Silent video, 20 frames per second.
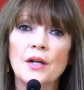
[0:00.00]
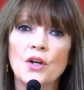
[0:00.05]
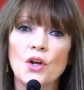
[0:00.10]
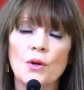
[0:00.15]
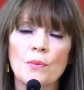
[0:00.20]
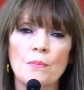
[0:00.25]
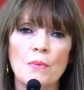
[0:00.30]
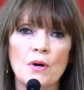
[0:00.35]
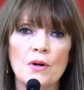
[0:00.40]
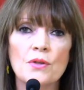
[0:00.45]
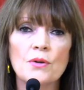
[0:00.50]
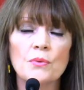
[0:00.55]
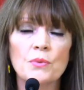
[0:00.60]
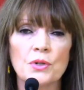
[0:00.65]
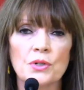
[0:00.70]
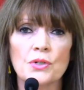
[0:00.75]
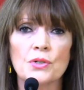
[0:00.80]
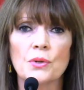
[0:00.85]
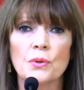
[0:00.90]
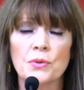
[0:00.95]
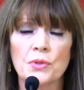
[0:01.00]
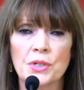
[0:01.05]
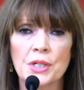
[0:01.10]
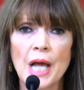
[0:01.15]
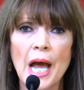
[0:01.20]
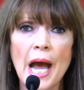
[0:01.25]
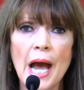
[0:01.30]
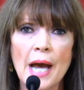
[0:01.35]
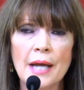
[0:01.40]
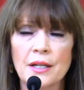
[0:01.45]
her mother was so
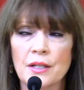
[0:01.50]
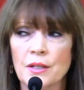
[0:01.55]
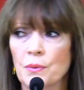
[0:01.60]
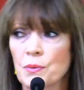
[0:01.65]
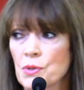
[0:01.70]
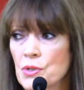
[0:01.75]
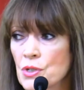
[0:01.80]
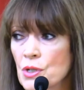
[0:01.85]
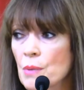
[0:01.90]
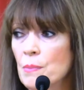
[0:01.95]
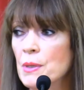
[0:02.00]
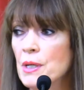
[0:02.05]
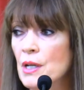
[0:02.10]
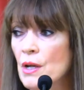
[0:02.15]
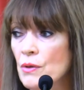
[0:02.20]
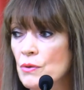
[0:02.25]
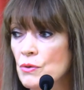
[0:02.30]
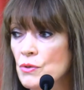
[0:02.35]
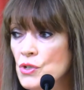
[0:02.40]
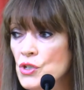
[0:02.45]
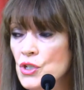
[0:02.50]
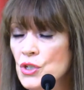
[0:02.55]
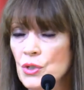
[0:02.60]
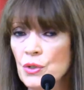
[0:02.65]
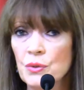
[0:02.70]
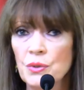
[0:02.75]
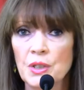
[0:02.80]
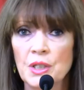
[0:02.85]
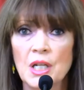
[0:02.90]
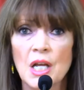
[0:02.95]
sad, and there were so many other
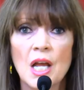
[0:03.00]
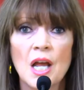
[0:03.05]
children